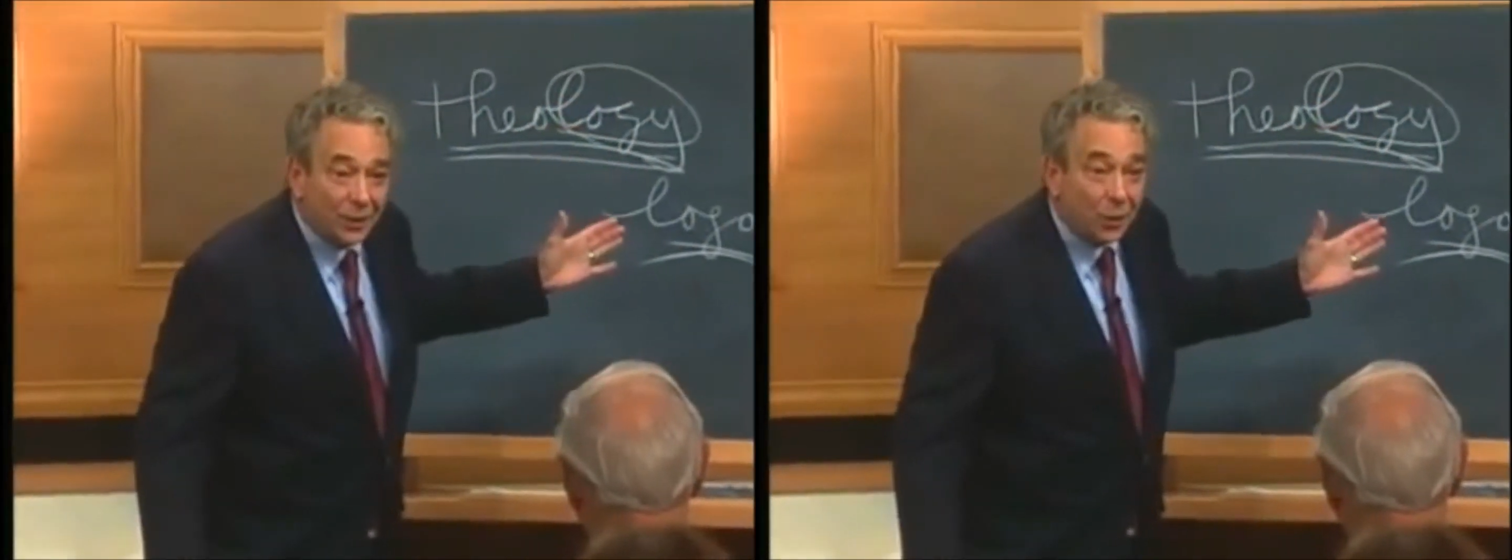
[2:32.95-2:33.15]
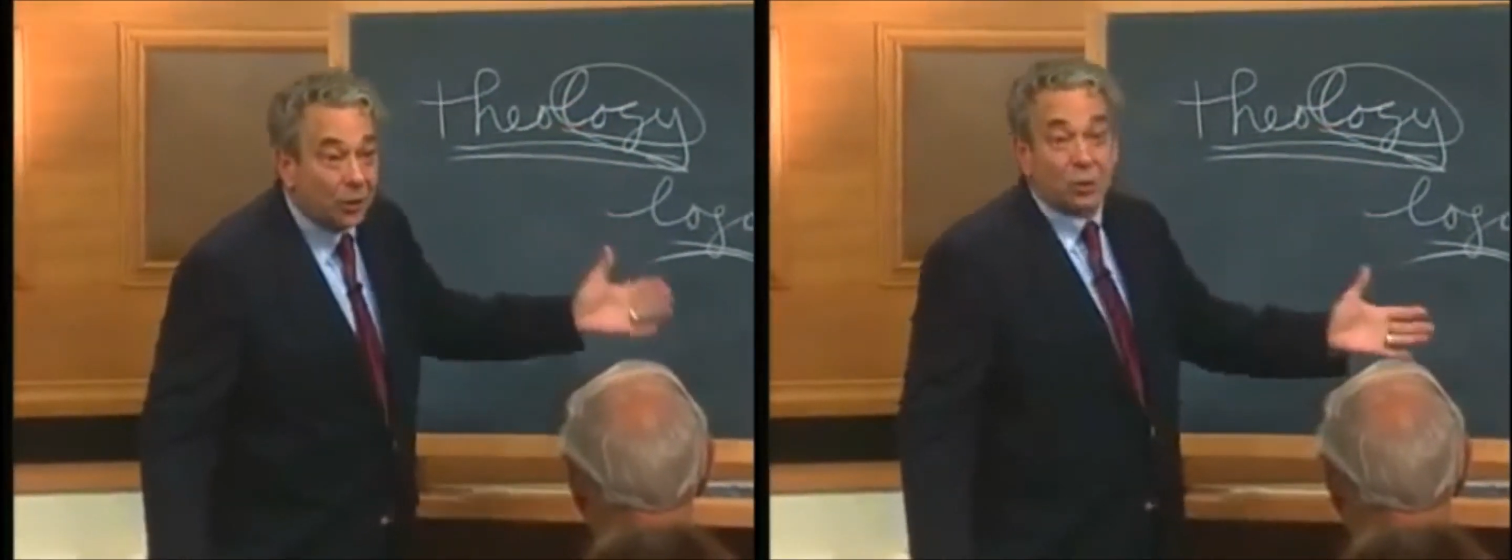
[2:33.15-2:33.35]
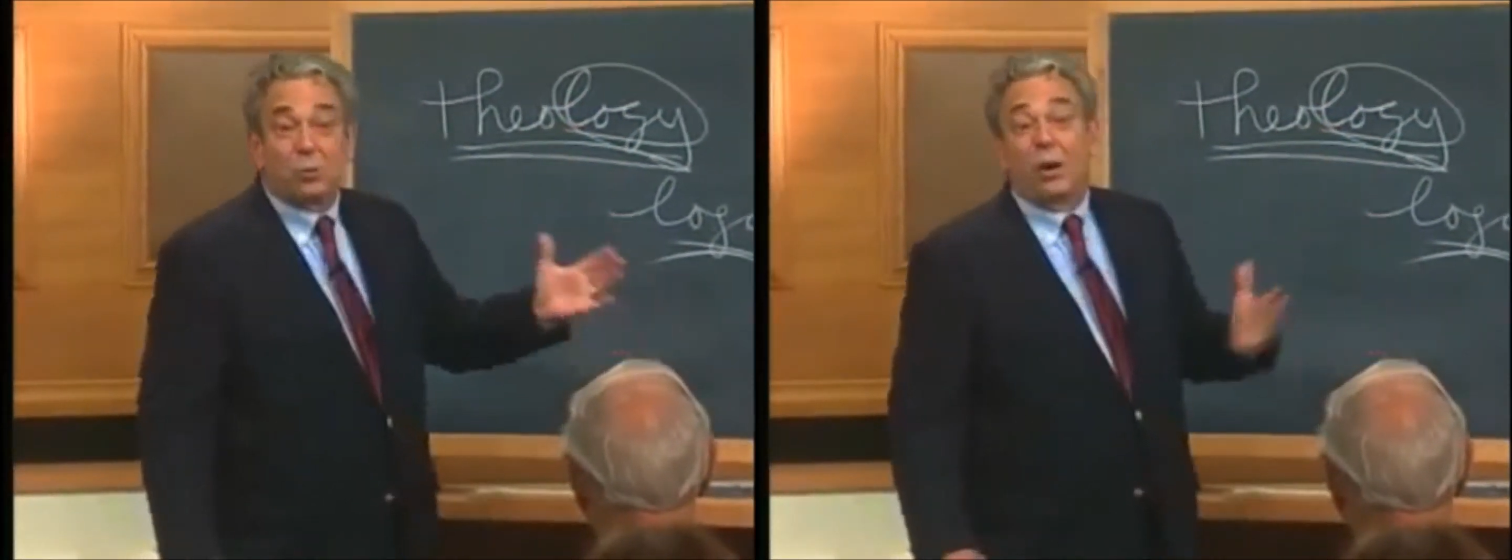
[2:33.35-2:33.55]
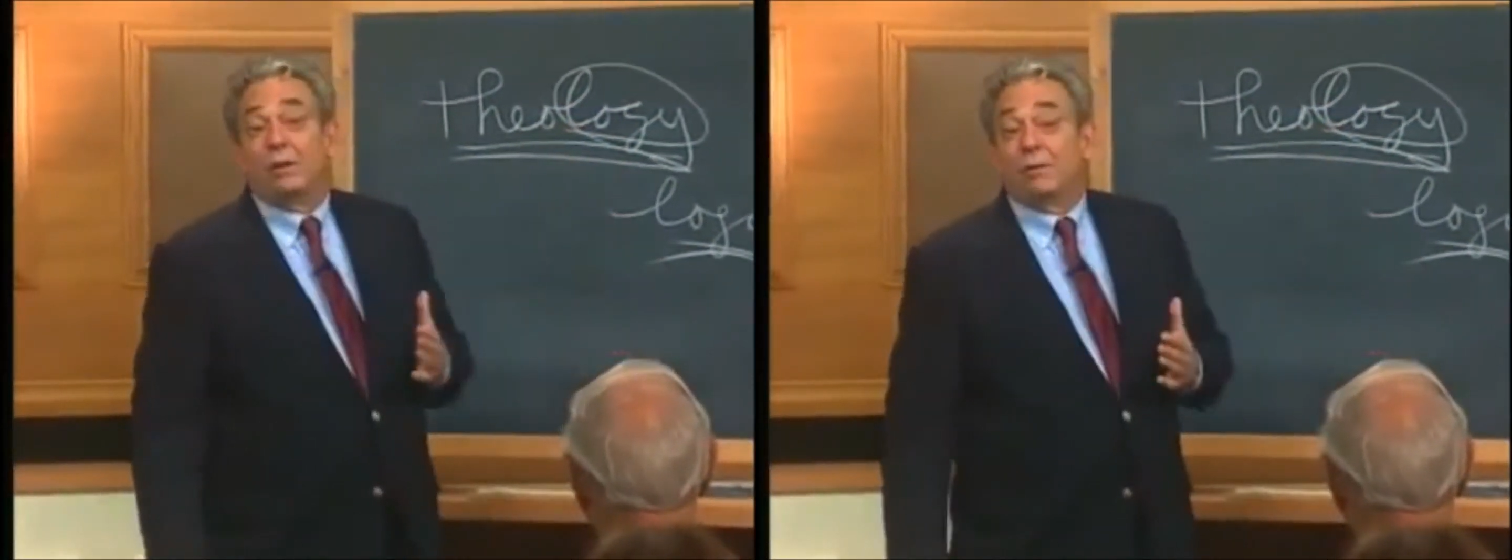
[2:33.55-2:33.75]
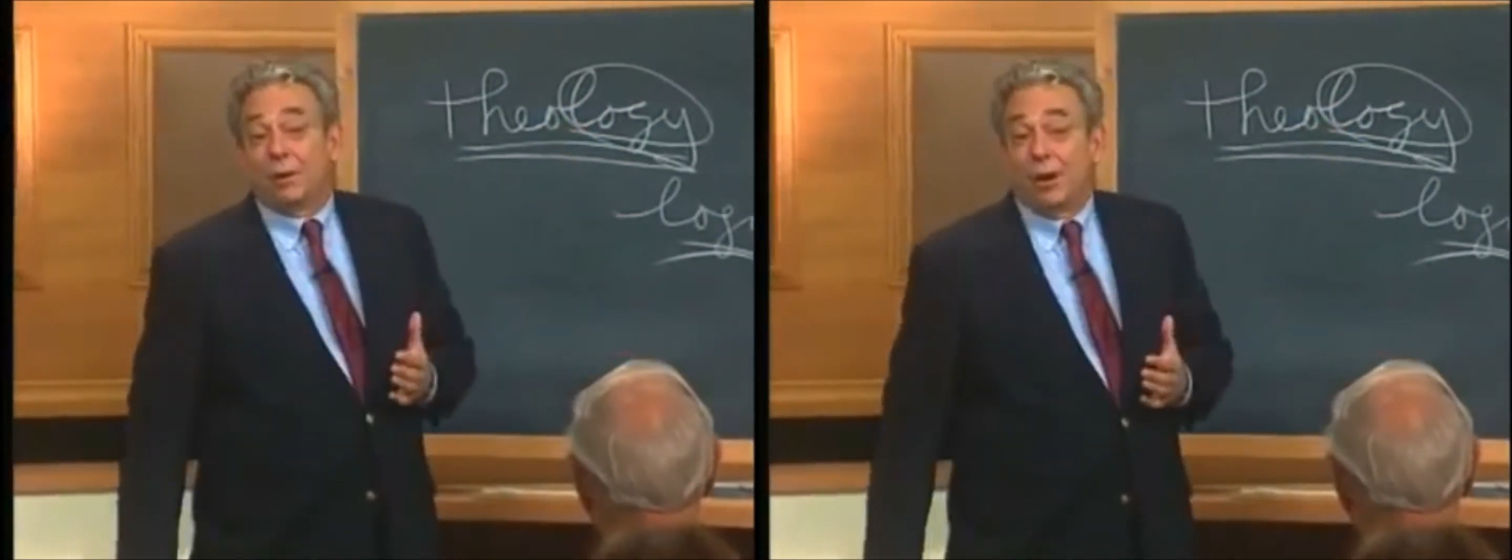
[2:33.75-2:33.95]
or as
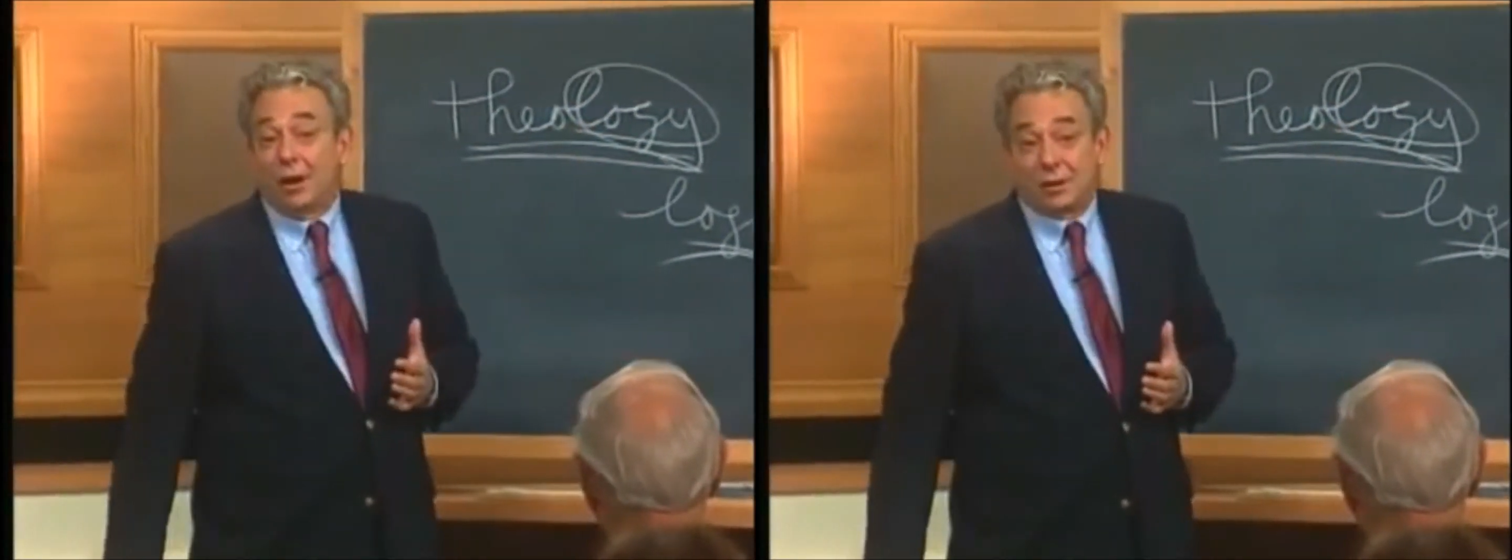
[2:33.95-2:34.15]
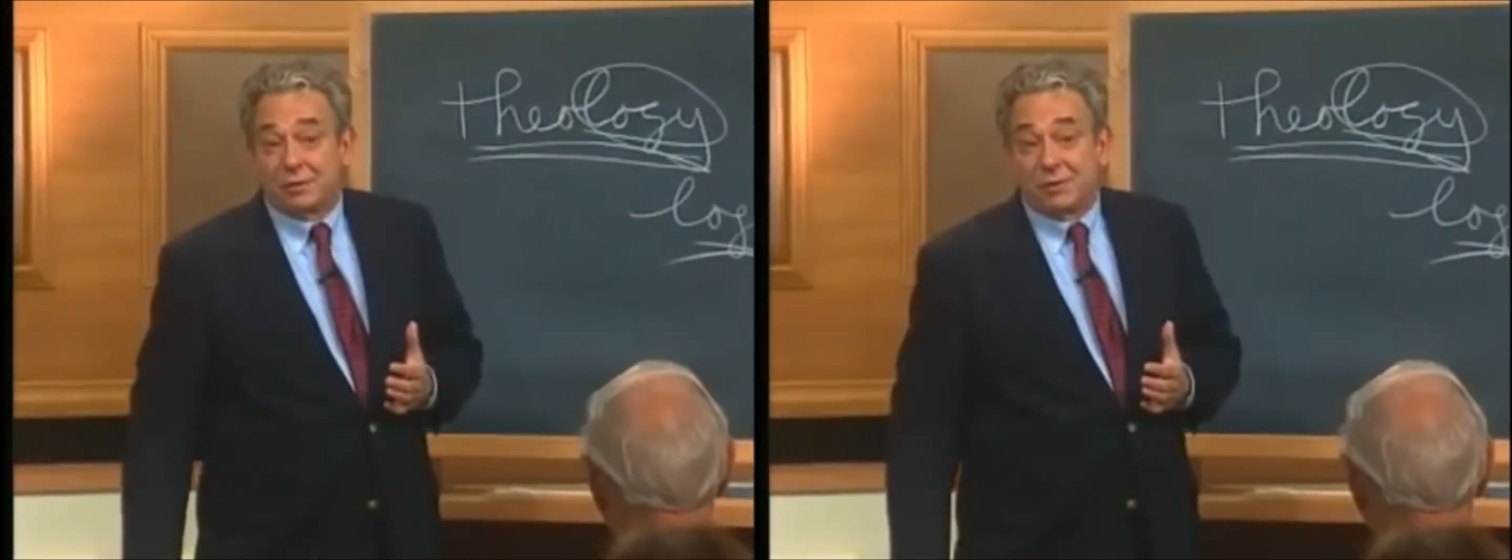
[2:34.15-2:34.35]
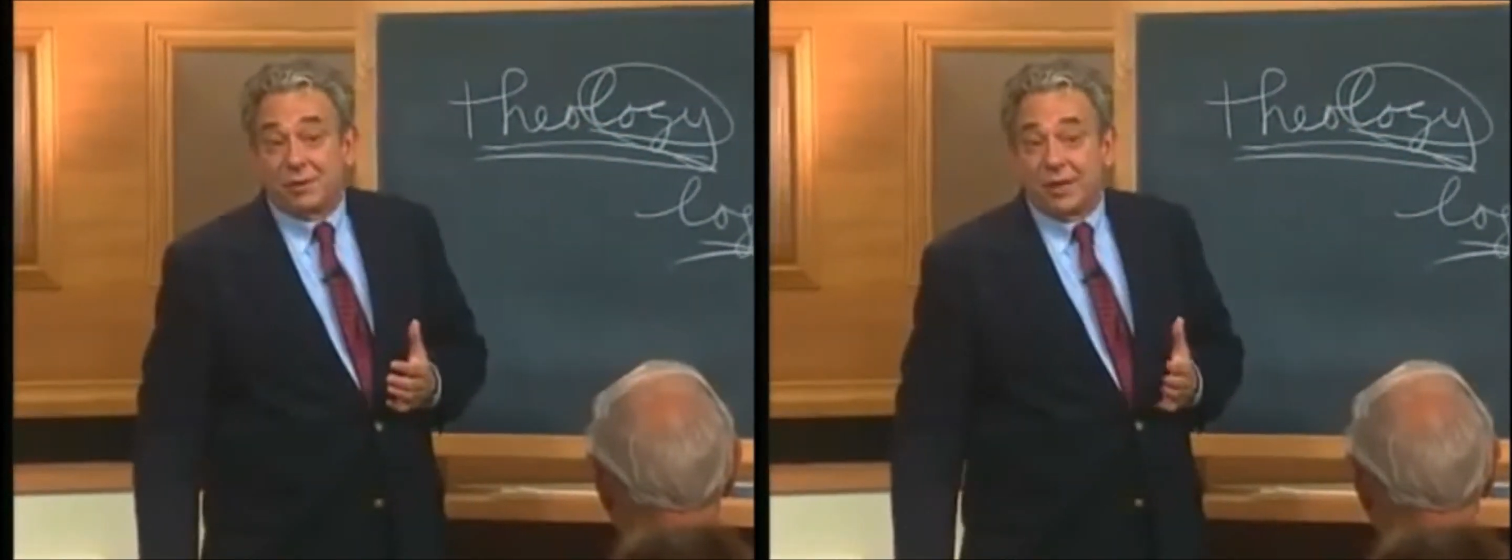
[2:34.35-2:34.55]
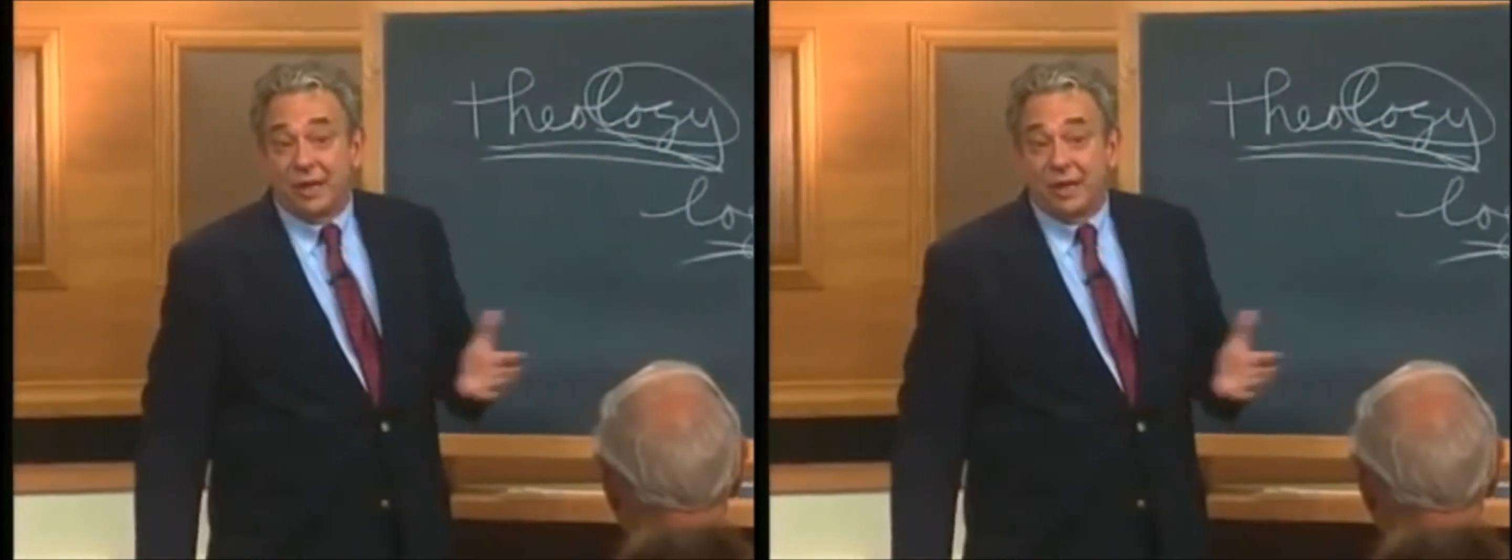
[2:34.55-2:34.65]
one philosopher